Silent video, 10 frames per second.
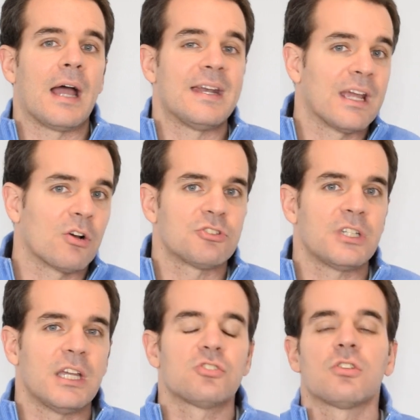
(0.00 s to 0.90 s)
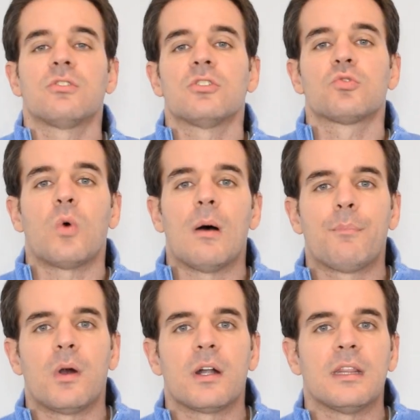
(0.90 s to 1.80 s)
negotiation, there's one
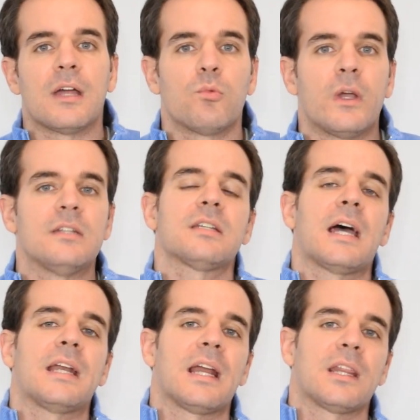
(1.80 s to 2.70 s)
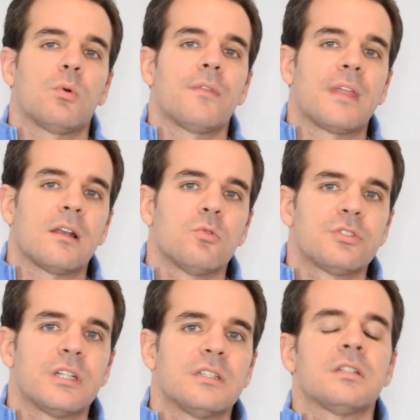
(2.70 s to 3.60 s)
party that wins and another one that
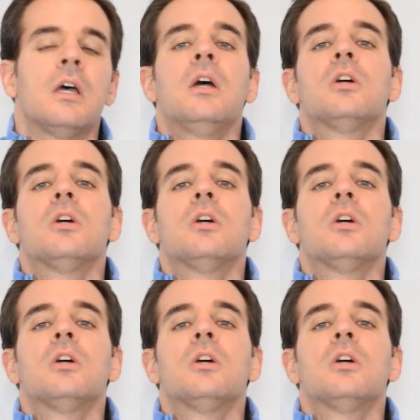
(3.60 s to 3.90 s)
loses.